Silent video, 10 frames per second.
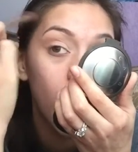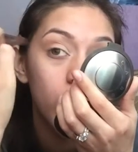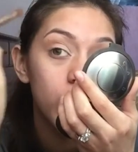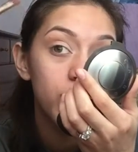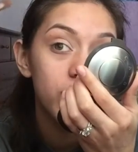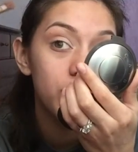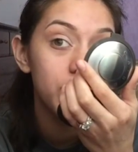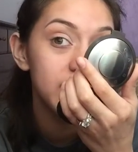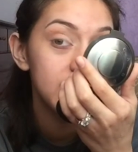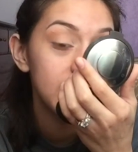all over the
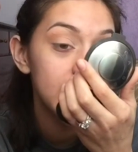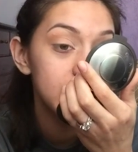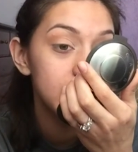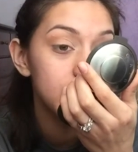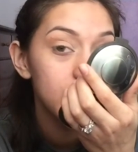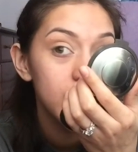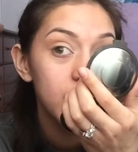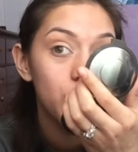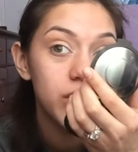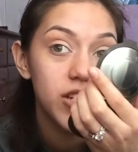crease like I did
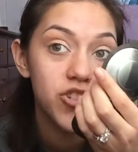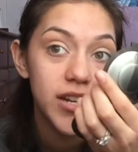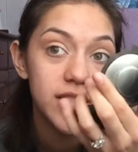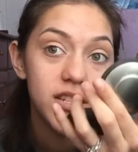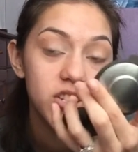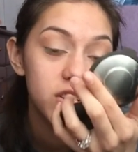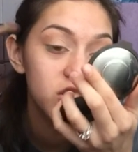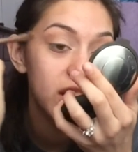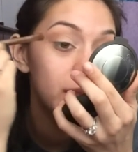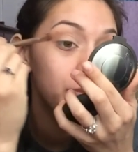with the transition
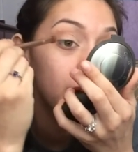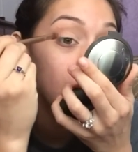shade, but